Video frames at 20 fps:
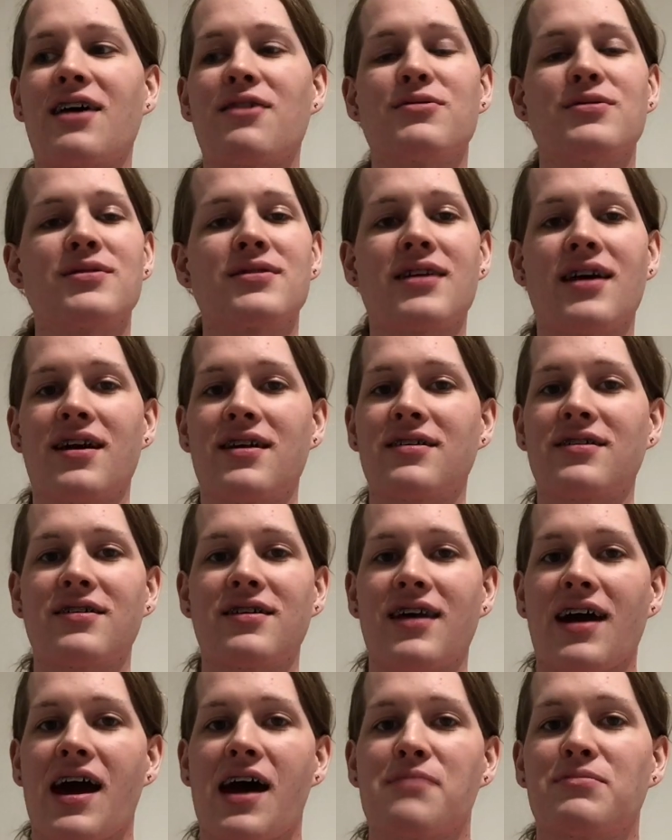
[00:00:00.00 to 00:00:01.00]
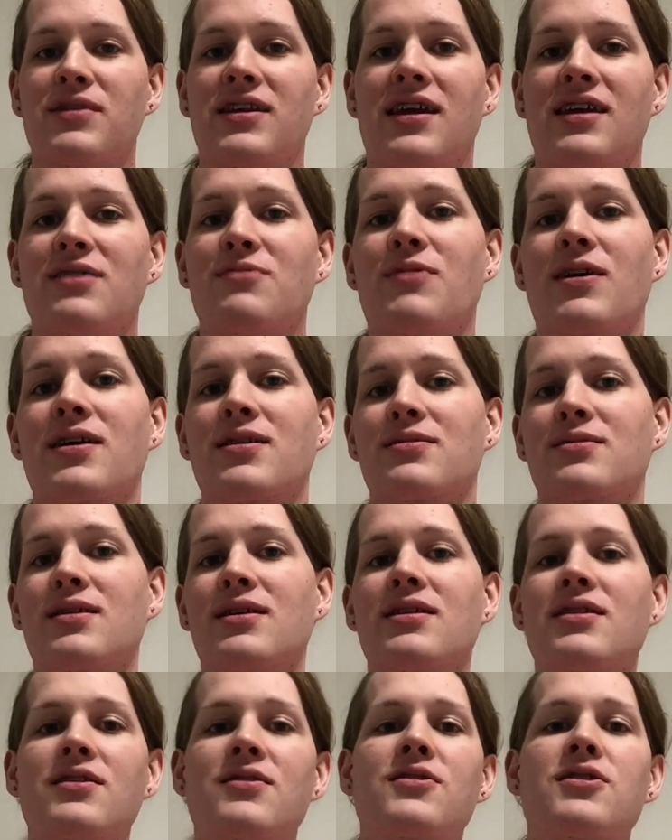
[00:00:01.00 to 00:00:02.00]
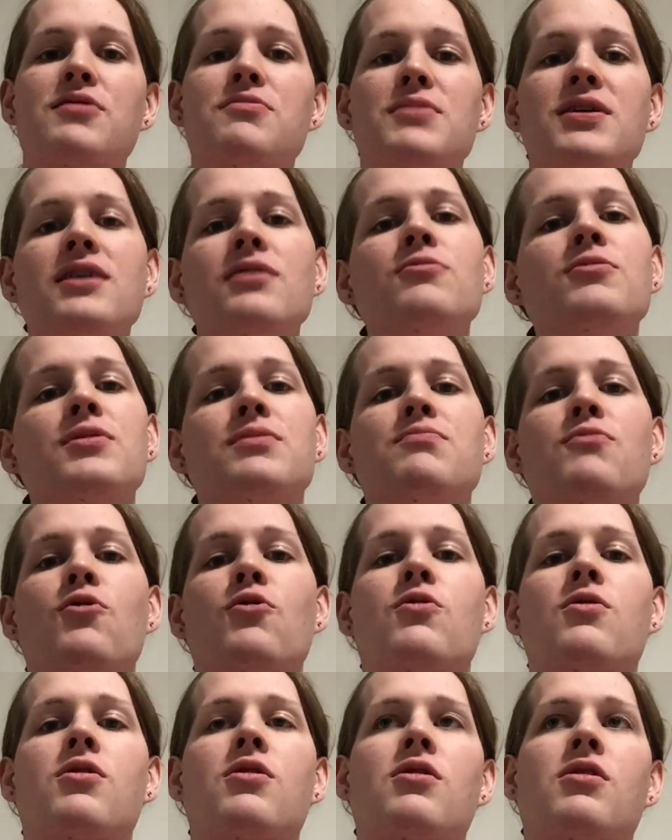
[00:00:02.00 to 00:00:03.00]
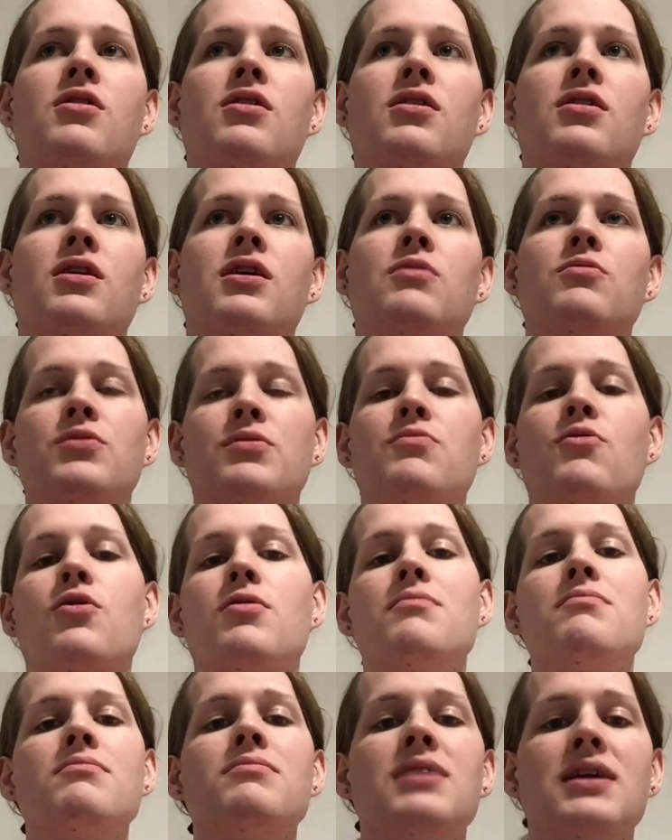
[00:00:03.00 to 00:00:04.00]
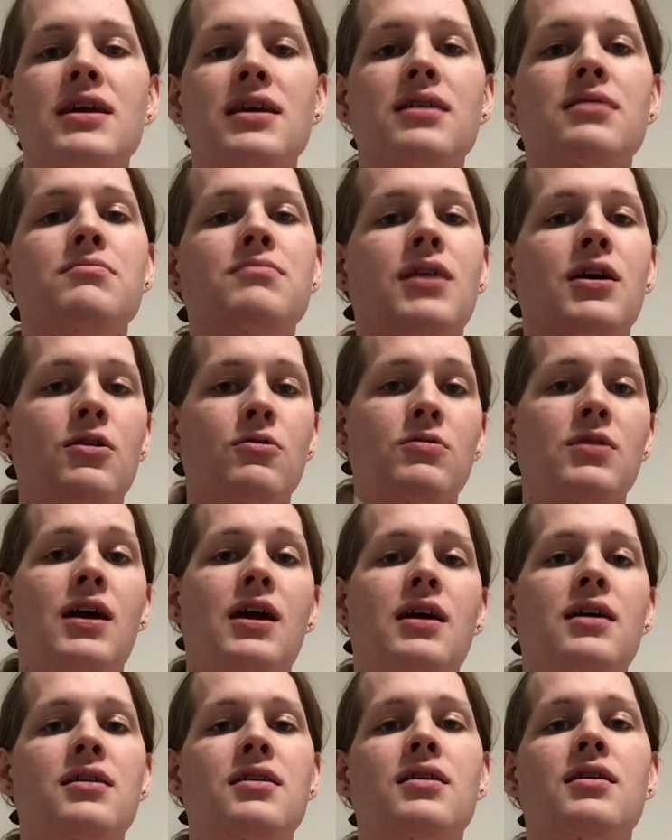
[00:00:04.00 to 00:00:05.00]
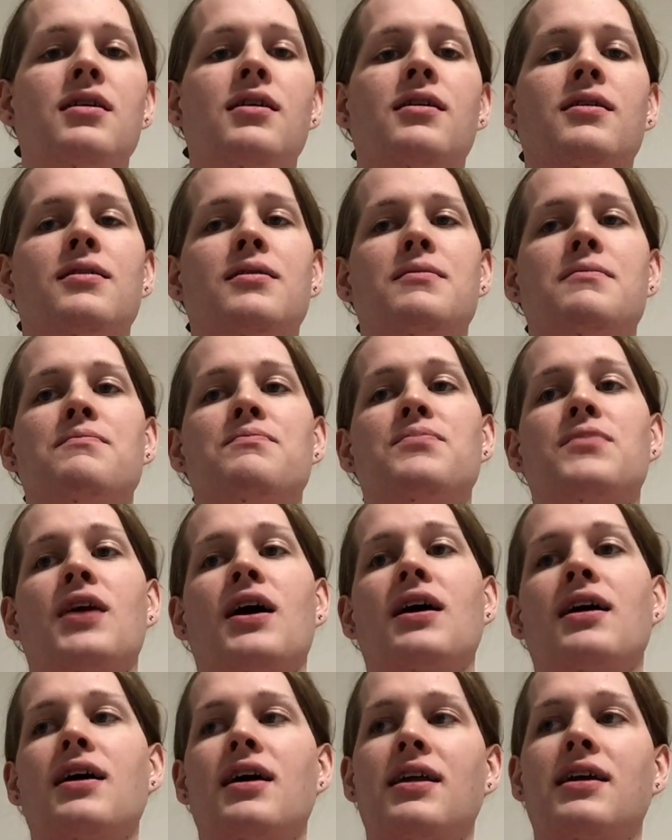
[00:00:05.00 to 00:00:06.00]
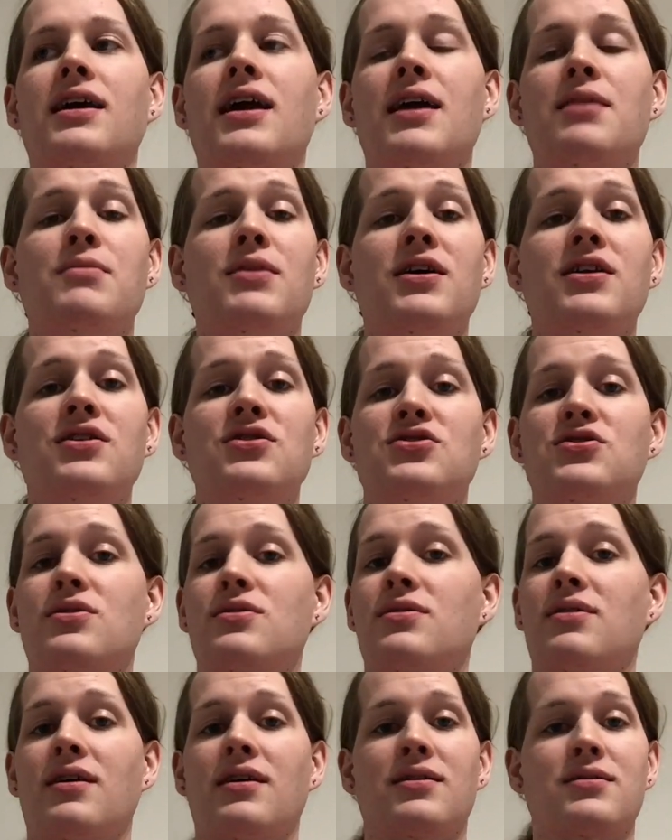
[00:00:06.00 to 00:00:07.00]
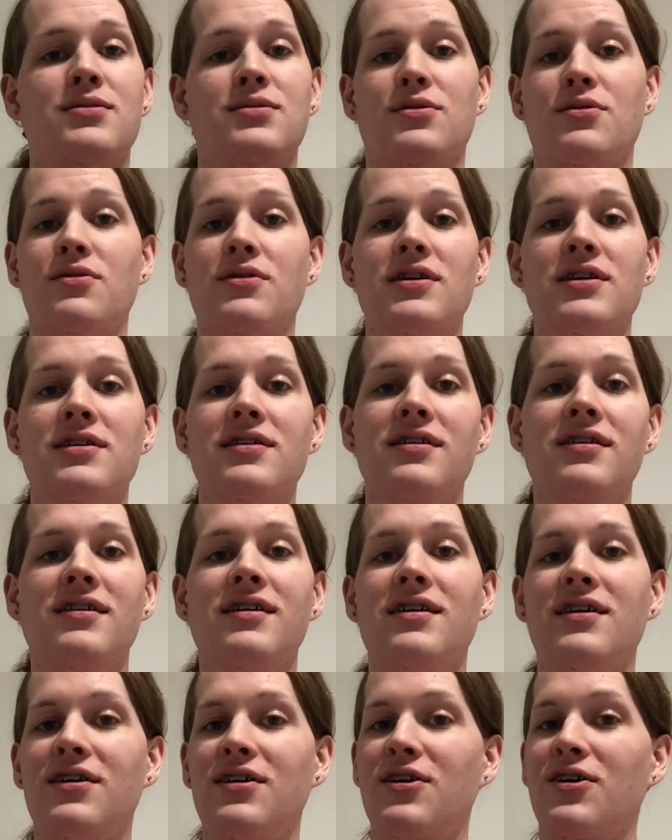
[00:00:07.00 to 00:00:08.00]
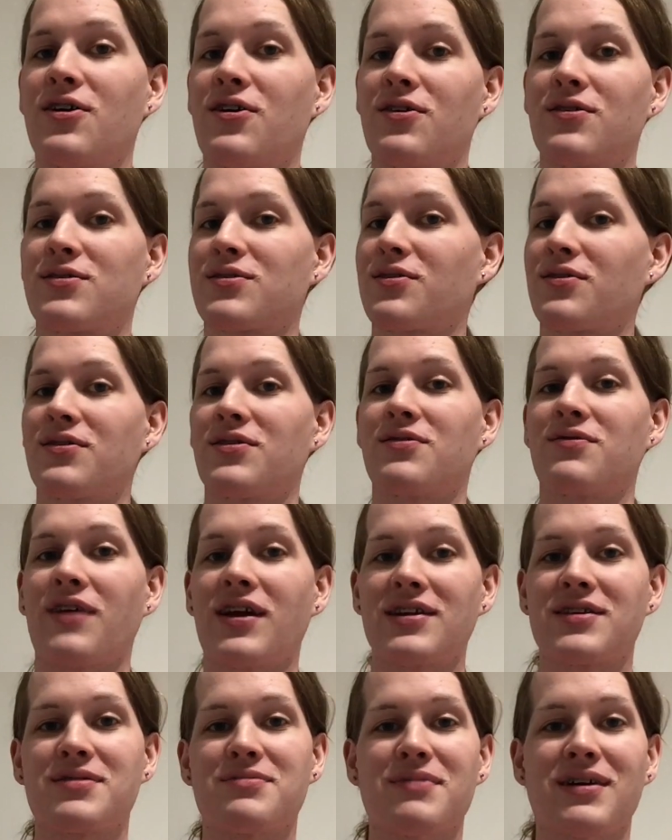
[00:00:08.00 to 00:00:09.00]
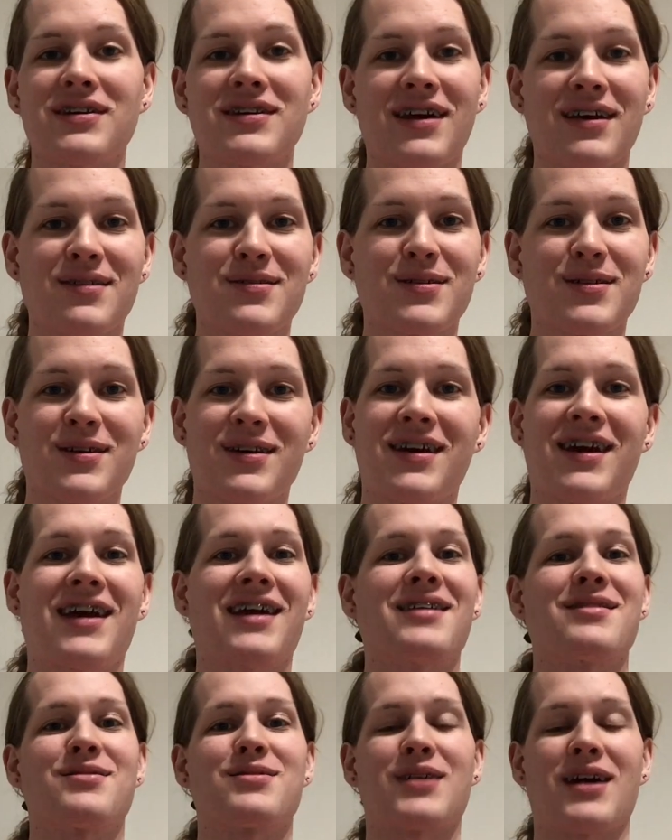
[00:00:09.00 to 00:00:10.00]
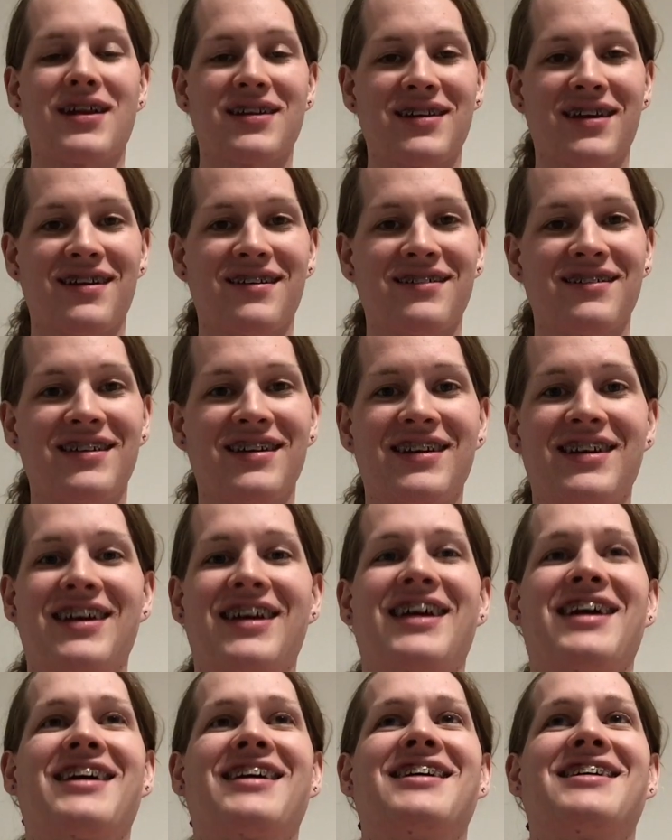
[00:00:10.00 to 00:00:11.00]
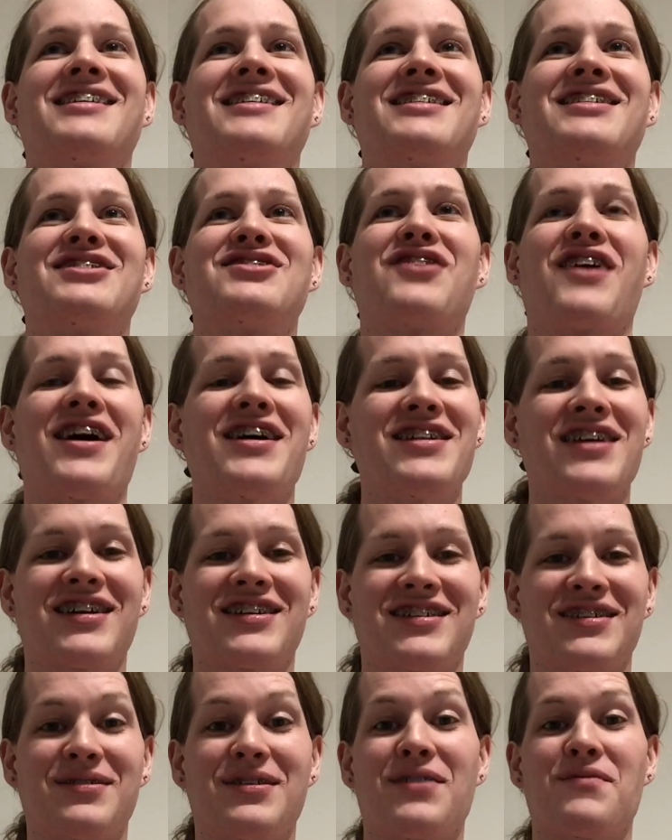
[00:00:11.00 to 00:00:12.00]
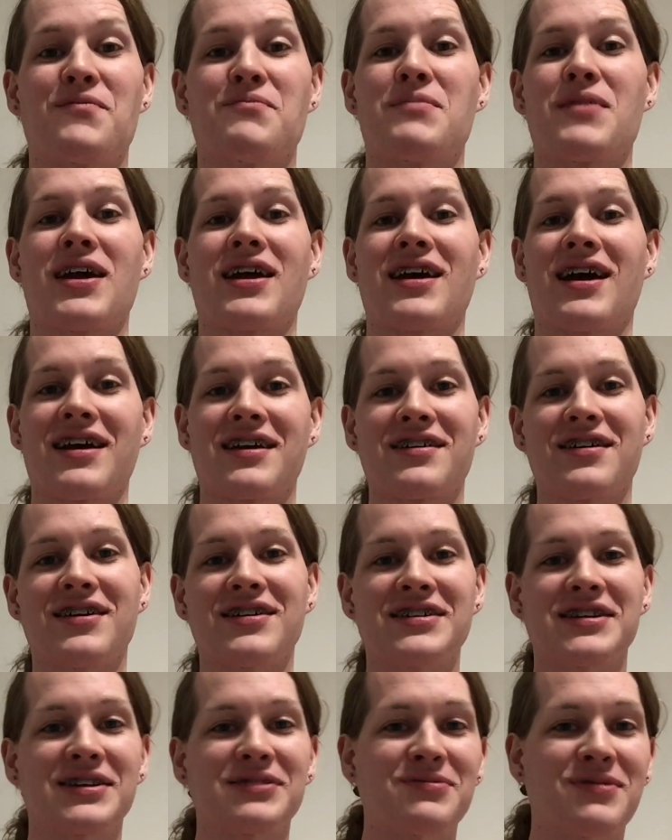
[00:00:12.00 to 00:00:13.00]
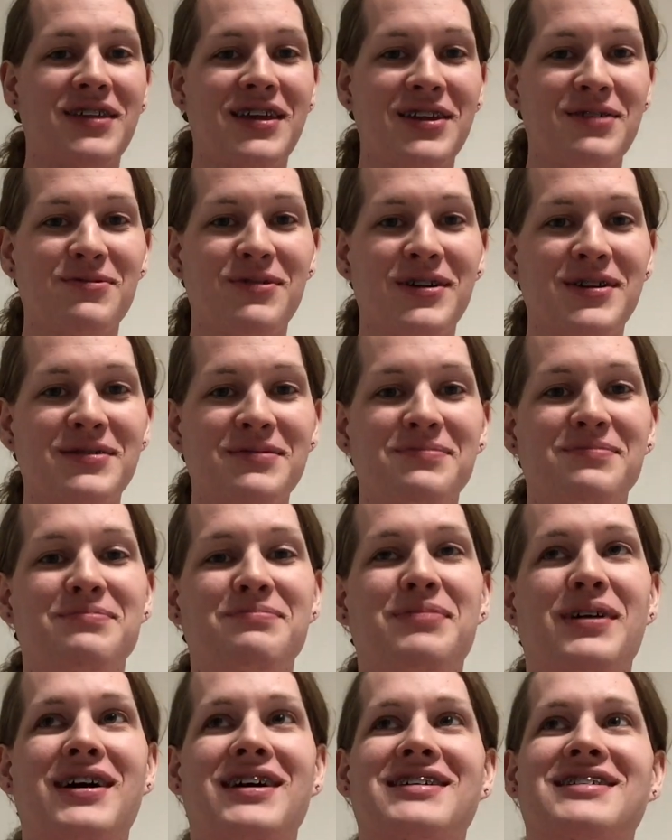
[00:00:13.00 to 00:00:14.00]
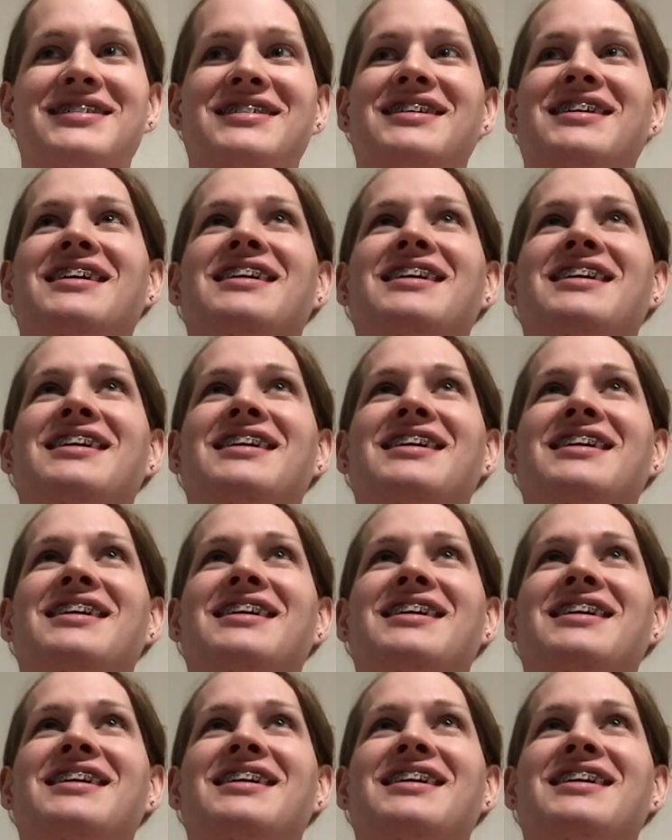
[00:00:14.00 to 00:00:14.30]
that was kind of going to happen anyways. And to me, it was more me in my own head. I kind of came in and just scurried right to my desk and sat down and tried not to even make eye contact with anyone. But